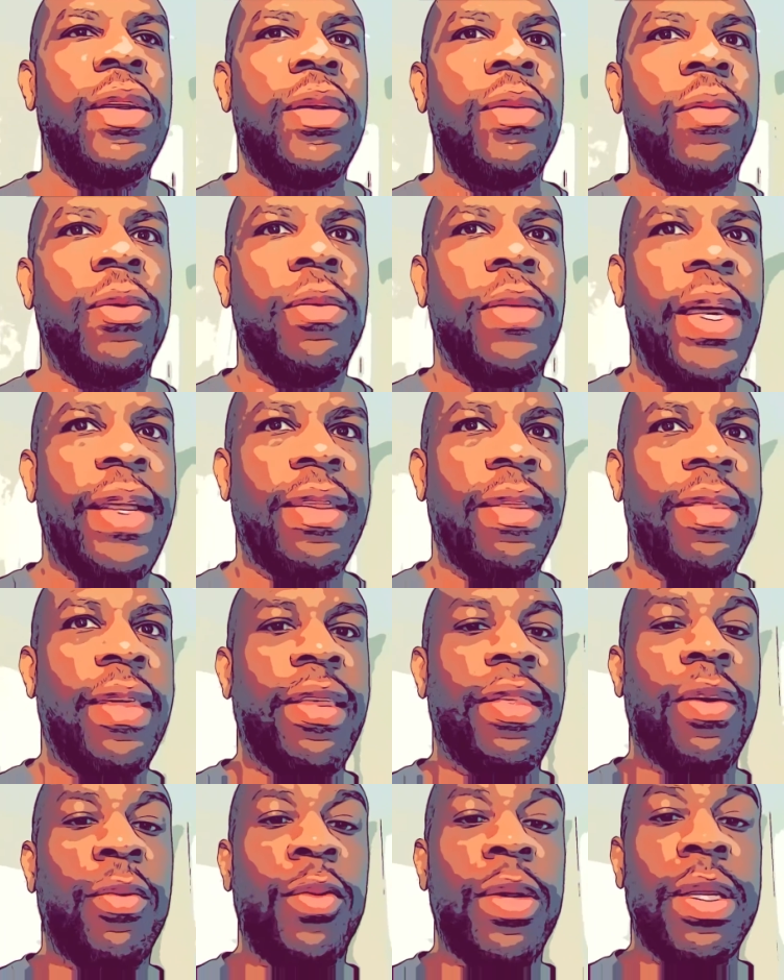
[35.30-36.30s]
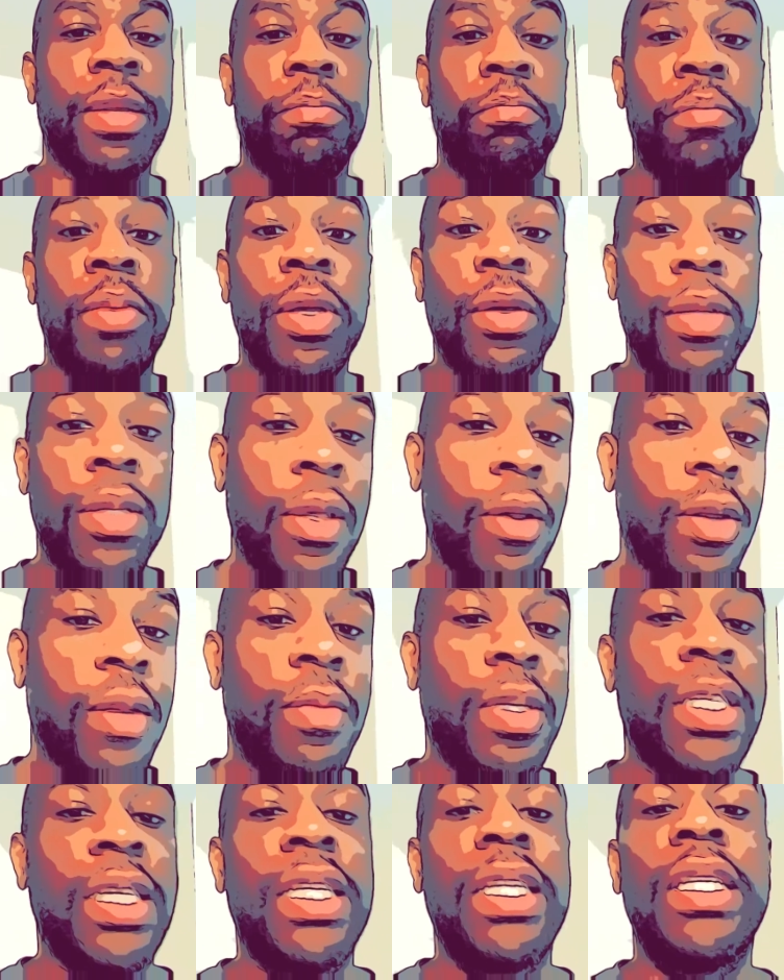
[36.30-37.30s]
we would like to think that we can build learning
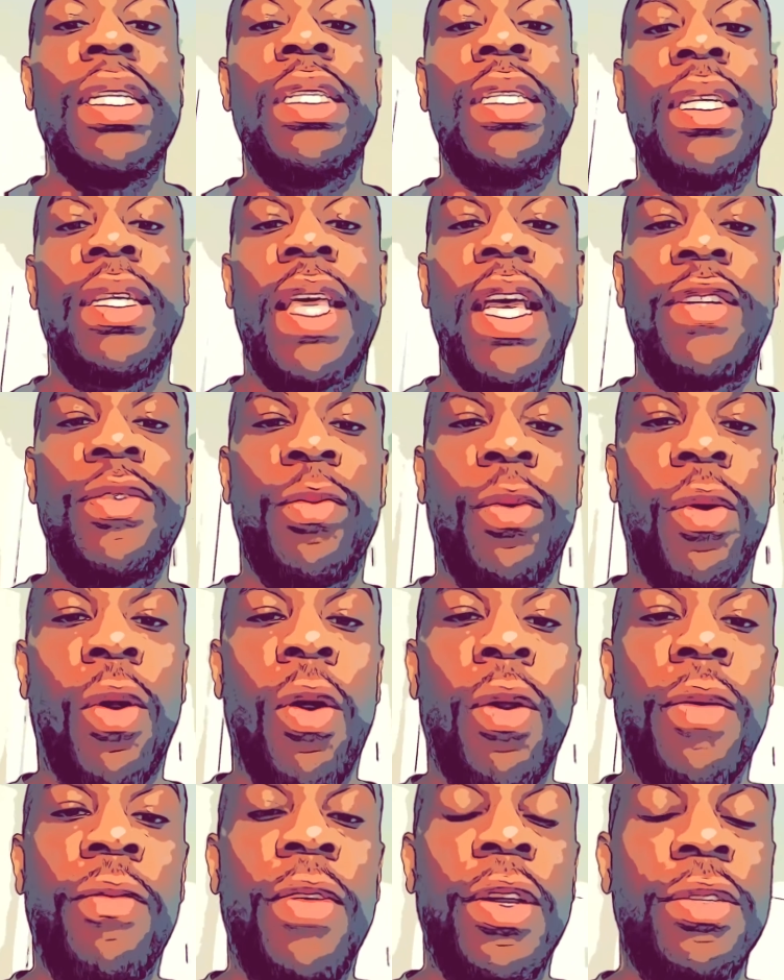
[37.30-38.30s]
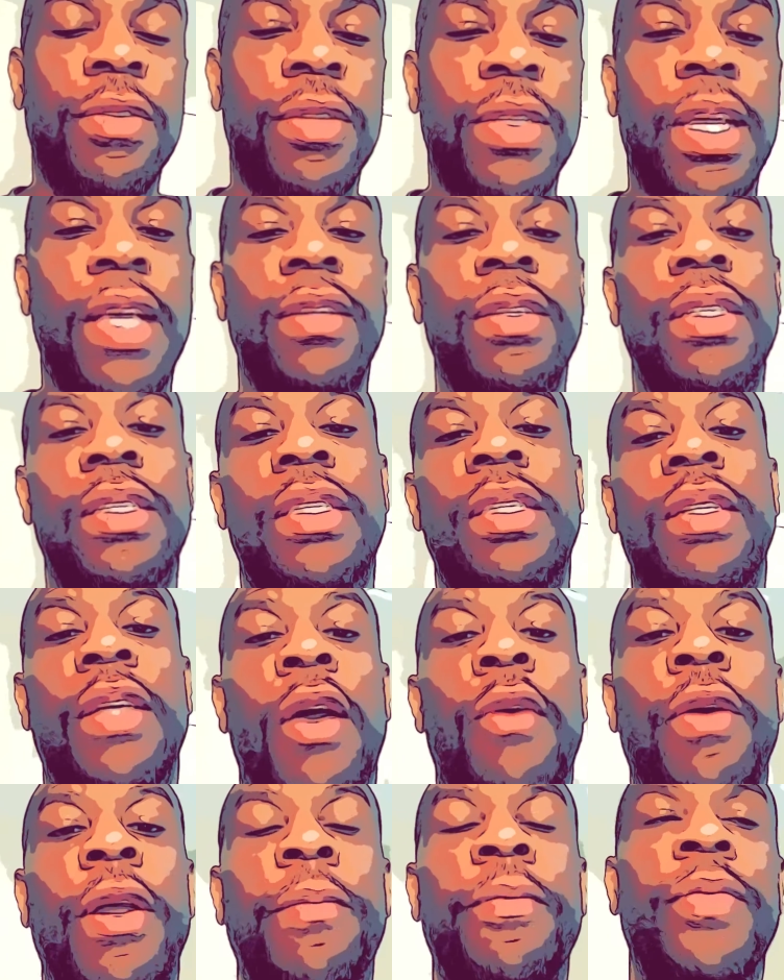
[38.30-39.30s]
machines and that's where artificial intelligence is
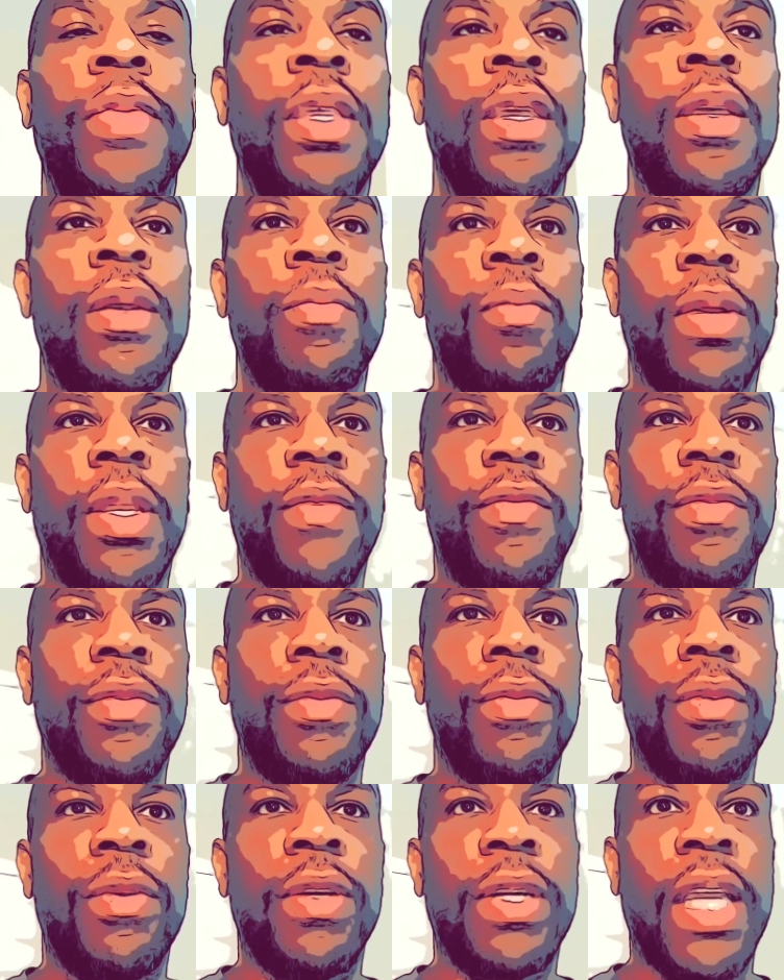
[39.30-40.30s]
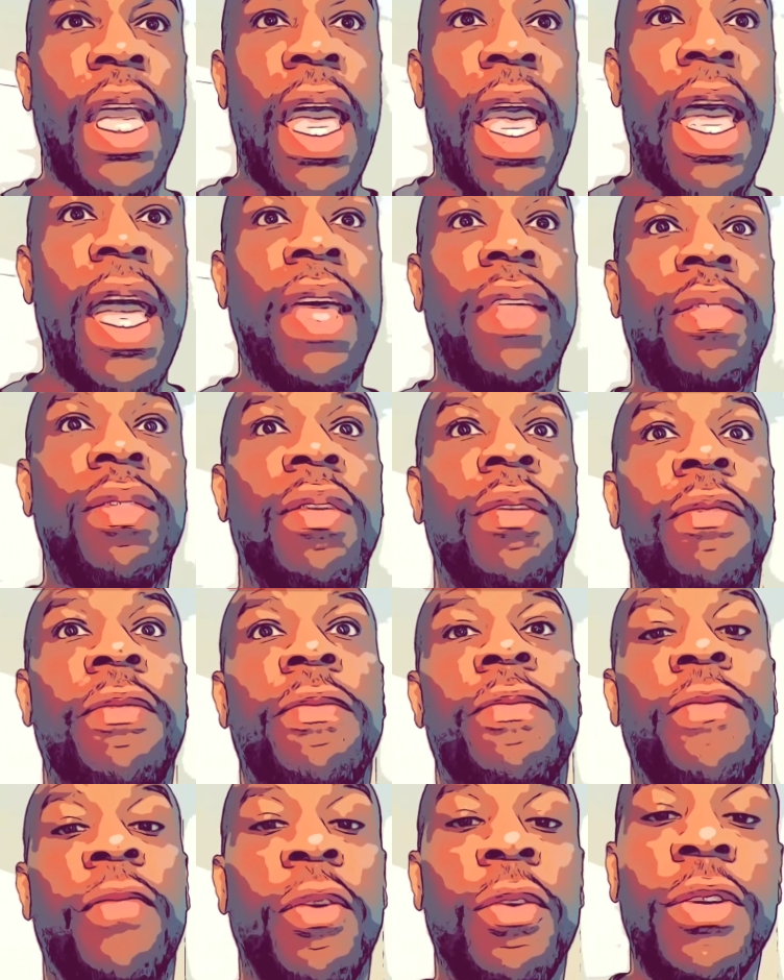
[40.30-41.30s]
going. But if you look at the
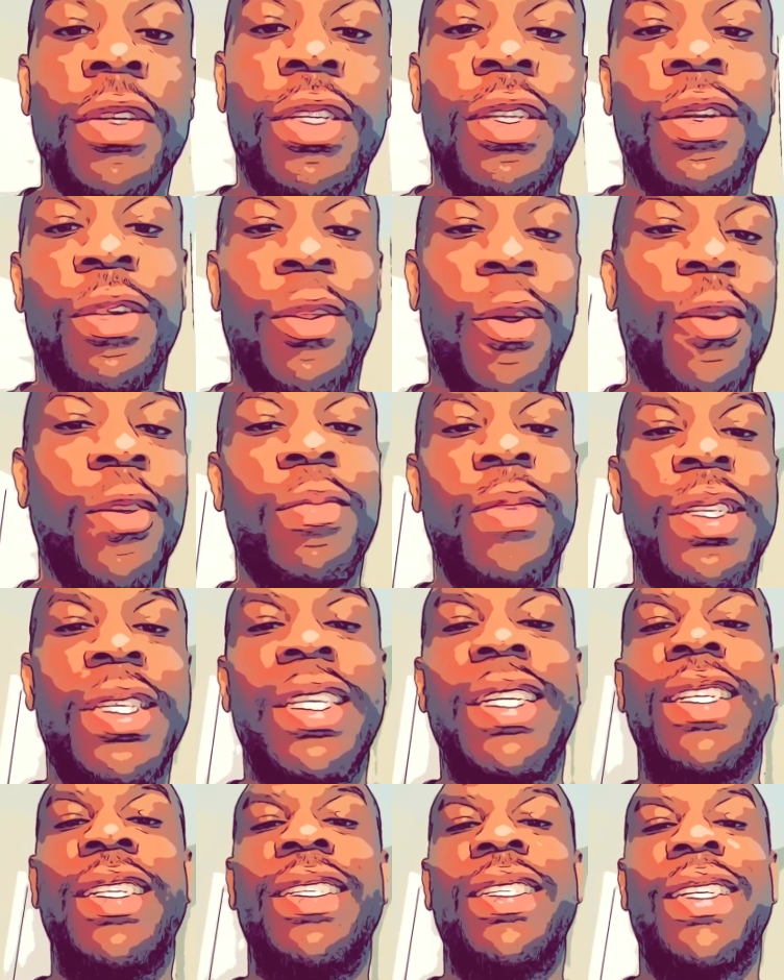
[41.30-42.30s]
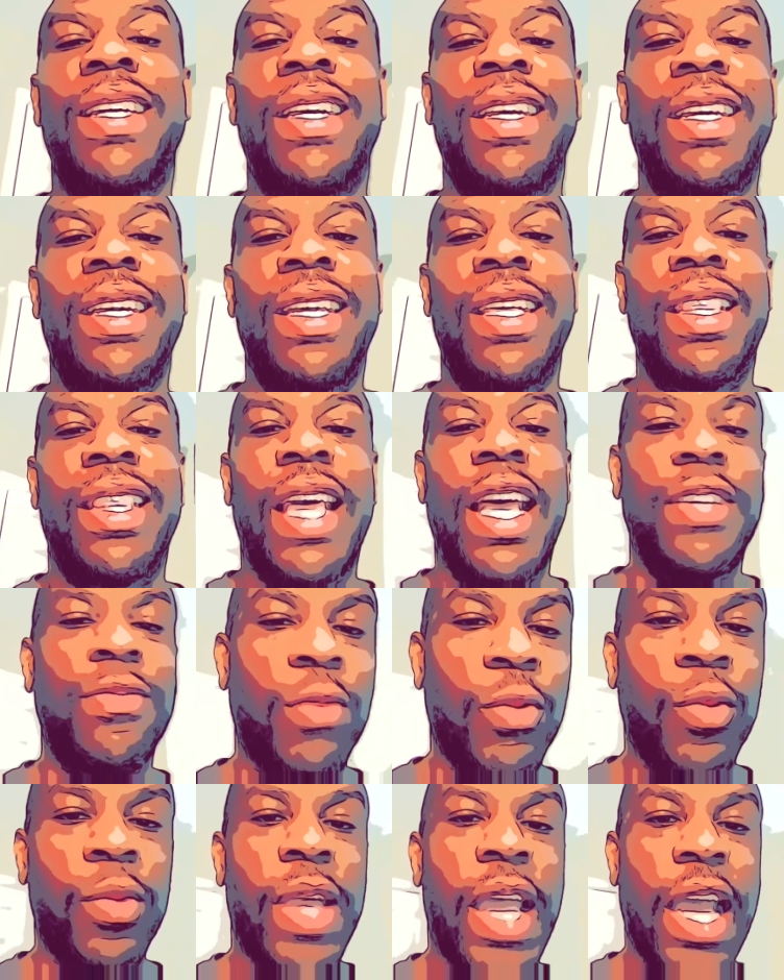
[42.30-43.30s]
first learning machines, that's
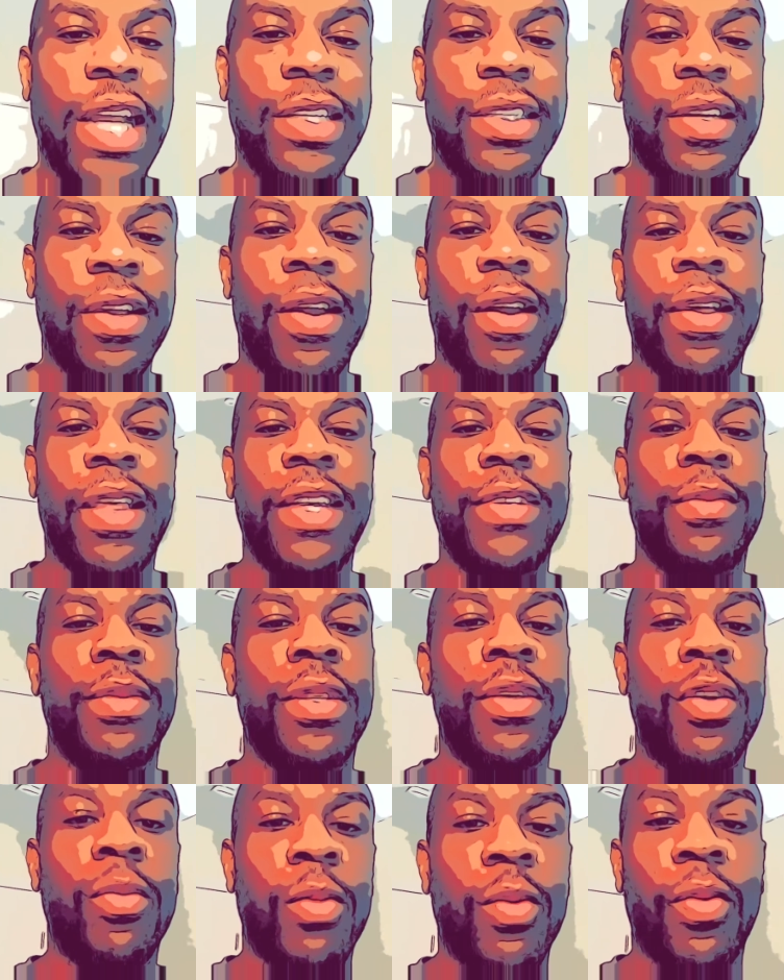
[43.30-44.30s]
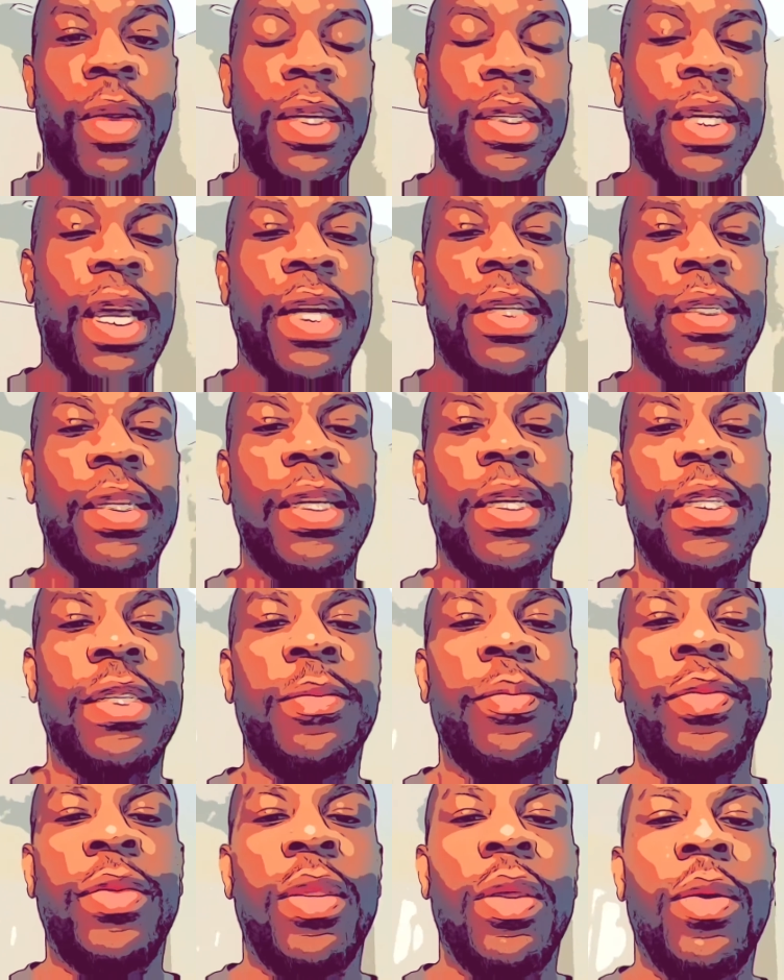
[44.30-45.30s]
what we actually are. That's what the human race actually is.
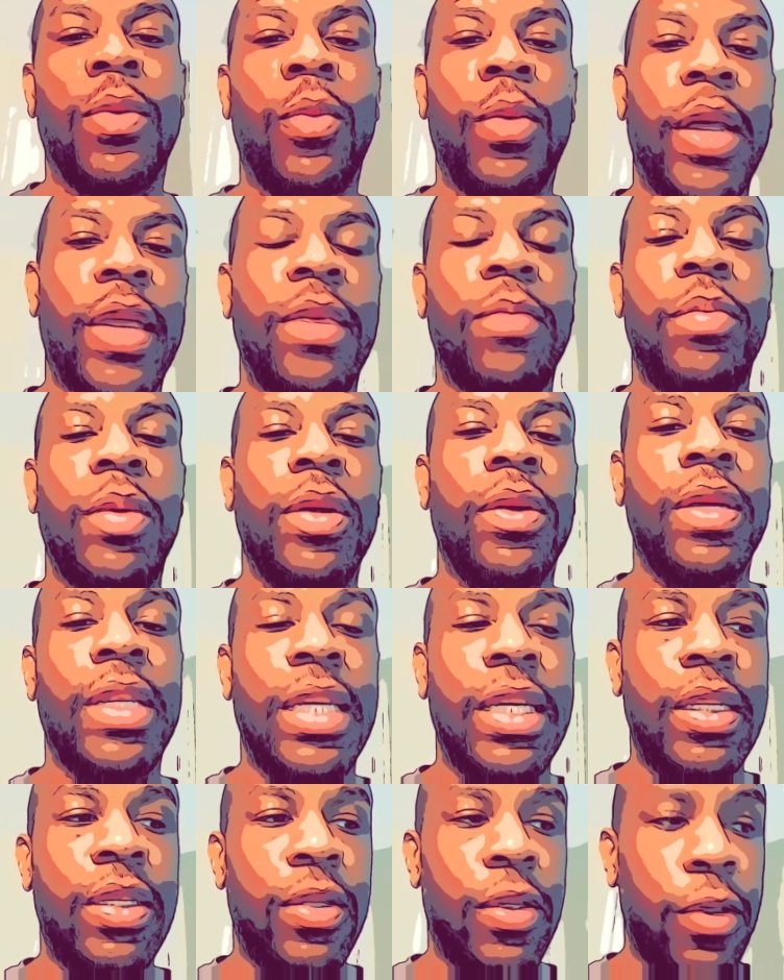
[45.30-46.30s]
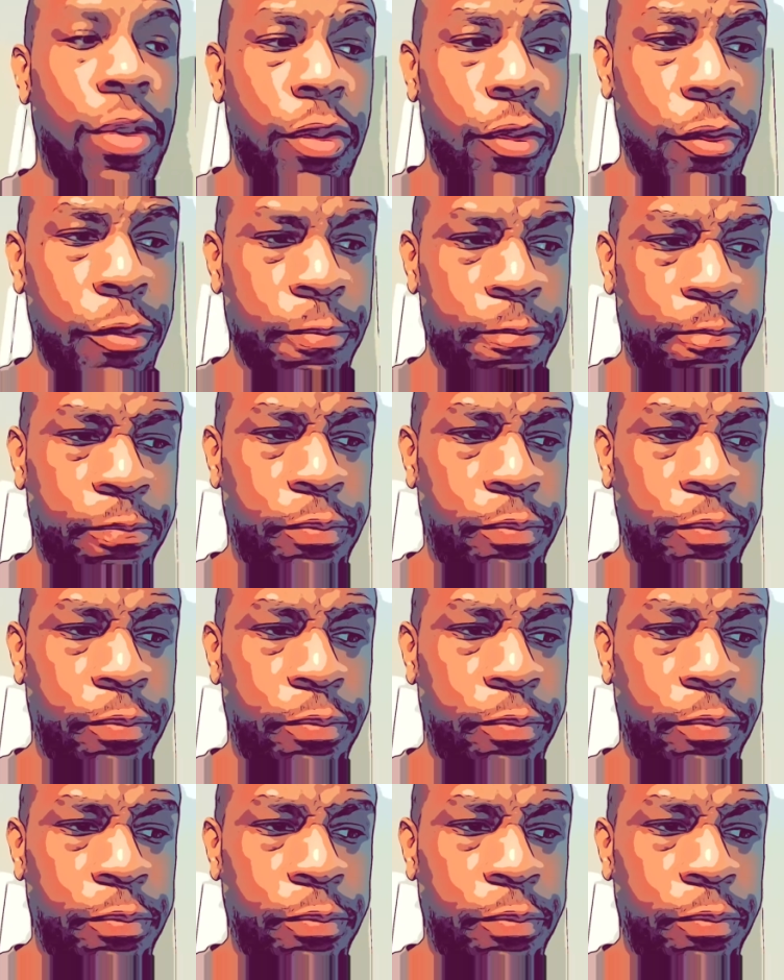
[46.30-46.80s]
We have the ability to